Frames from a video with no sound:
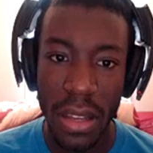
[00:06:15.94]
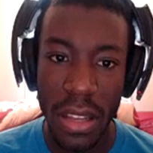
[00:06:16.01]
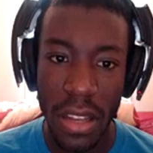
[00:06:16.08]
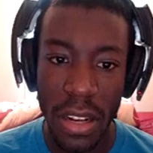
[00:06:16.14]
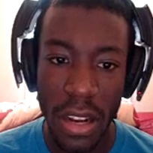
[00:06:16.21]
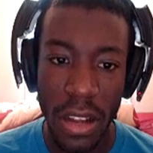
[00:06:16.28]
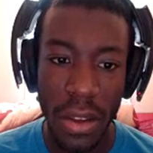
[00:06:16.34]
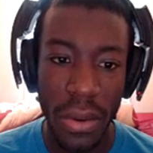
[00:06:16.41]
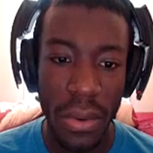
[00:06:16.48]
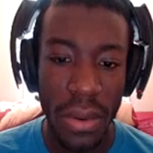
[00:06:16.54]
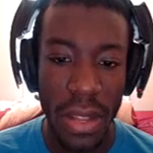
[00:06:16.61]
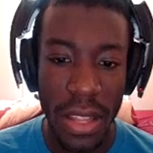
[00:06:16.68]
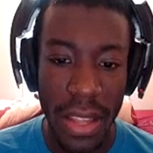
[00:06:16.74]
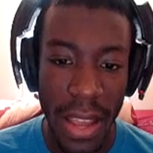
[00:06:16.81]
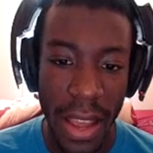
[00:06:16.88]
you know,
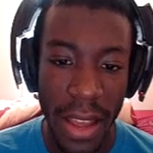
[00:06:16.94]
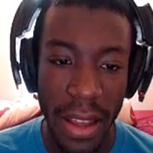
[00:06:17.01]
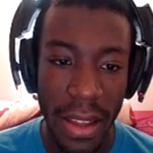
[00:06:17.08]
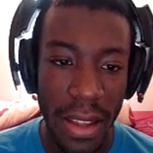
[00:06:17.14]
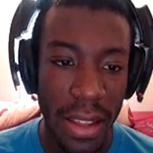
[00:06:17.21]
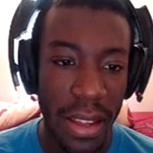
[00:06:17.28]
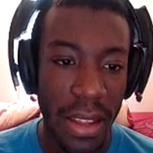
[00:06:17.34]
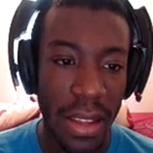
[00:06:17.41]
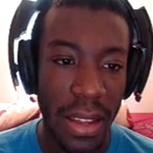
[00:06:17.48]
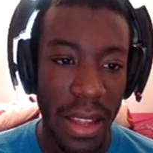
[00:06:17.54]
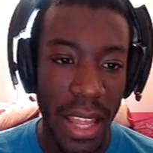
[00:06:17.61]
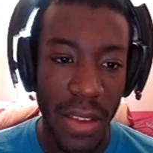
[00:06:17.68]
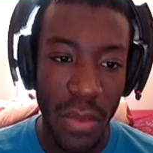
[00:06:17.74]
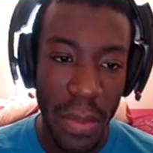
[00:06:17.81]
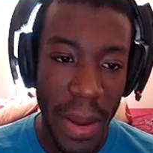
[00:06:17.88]
yeah.
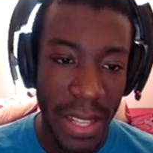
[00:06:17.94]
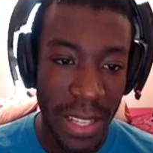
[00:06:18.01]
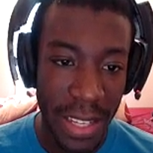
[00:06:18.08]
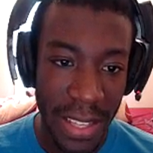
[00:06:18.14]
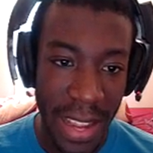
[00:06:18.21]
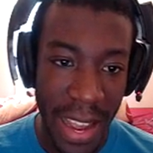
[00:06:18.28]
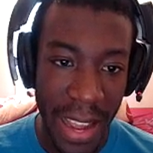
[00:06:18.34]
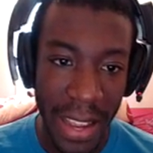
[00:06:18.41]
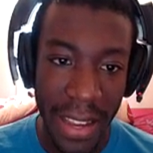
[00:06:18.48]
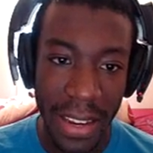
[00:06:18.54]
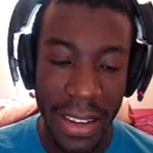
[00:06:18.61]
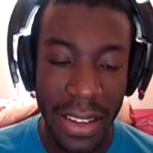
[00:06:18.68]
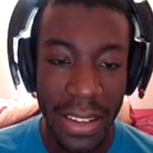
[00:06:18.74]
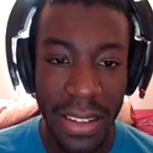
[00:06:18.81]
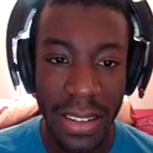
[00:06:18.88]
And we're about to die.